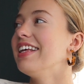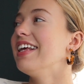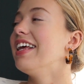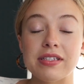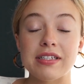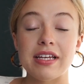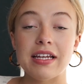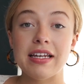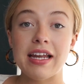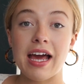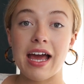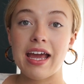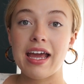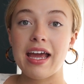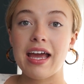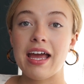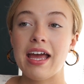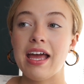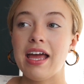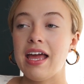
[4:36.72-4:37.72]
Wednesday
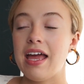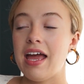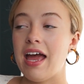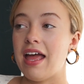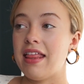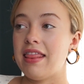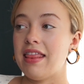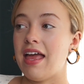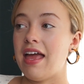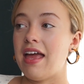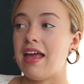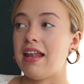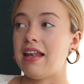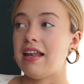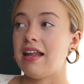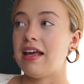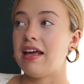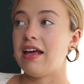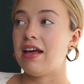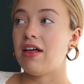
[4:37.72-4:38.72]
night. And
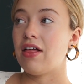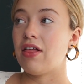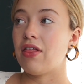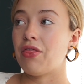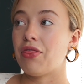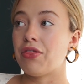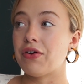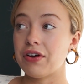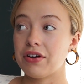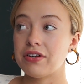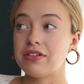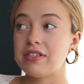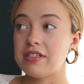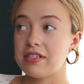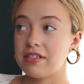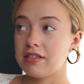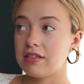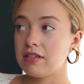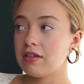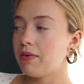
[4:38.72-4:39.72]
then
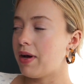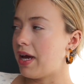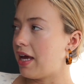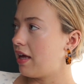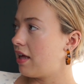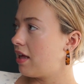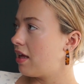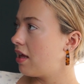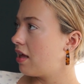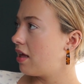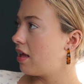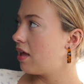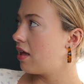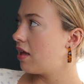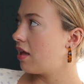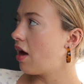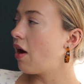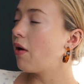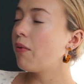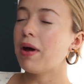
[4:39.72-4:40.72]
Thursday. Wait.
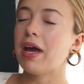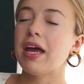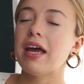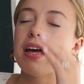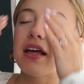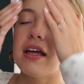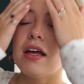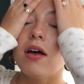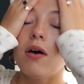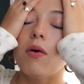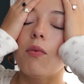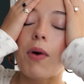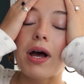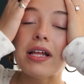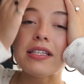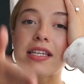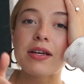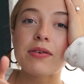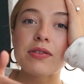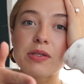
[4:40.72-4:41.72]
Oh, wait.
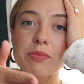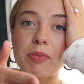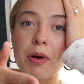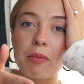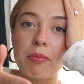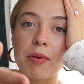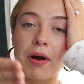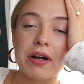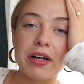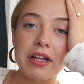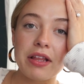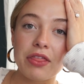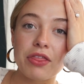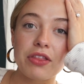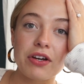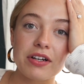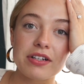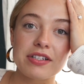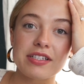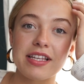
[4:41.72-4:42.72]
Wednesday was the boat party.
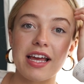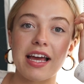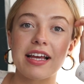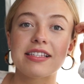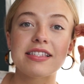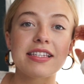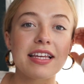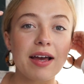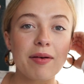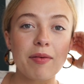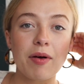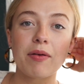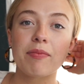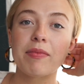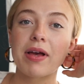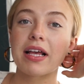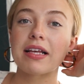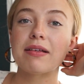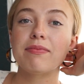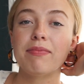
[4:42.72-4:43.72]
Thursday. See, I'm all
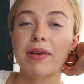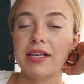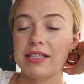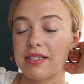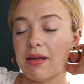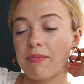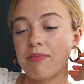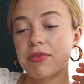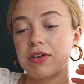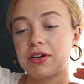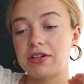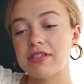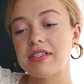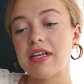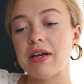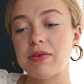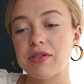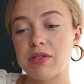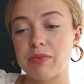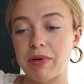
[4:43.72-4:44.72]
messed up.
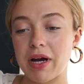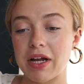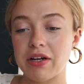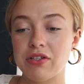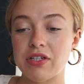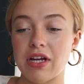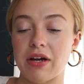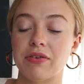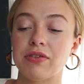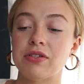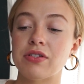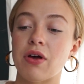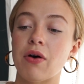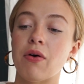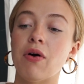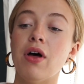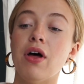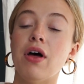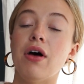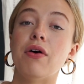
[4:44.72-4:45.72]
Thursday was the bridal shower.
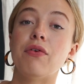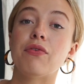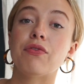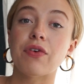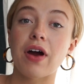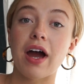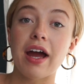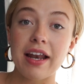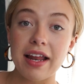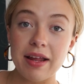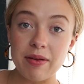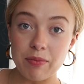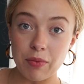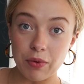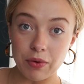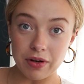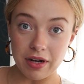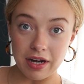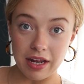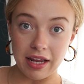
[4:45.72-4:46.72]
So Friday
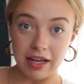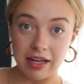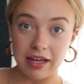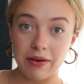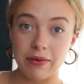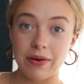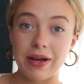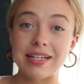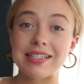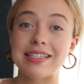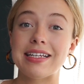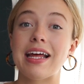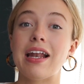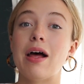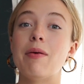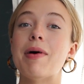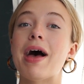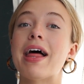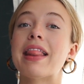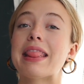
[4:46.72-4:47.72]
morning, we had to get
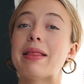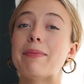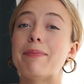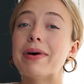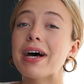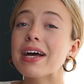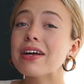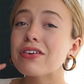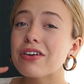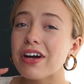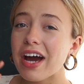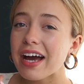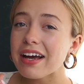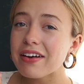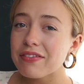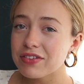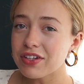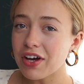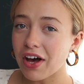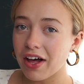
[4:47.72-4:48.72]
up at the butt crack
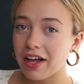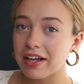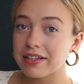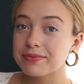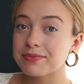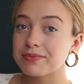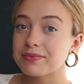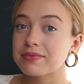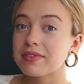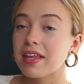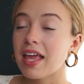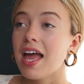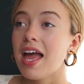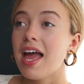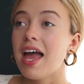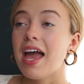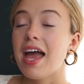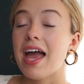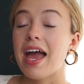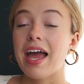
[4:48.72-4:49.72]
of dawn
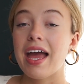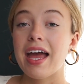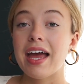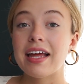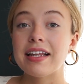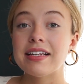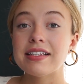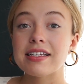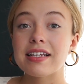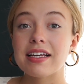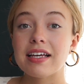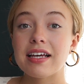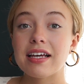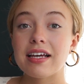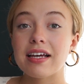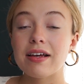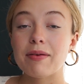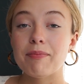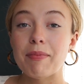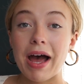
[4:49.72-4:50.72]
and
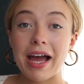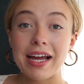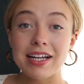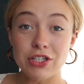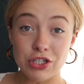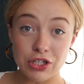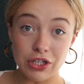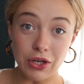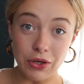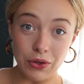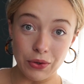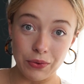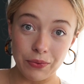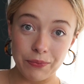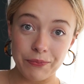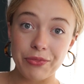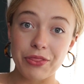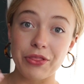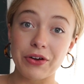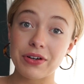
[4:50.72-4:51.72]
mind
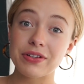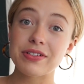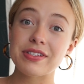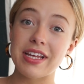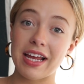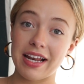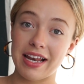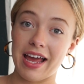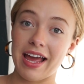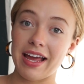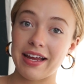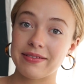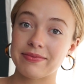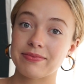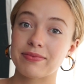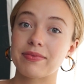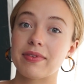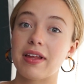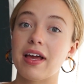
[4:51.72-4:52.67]
you, Thursday night,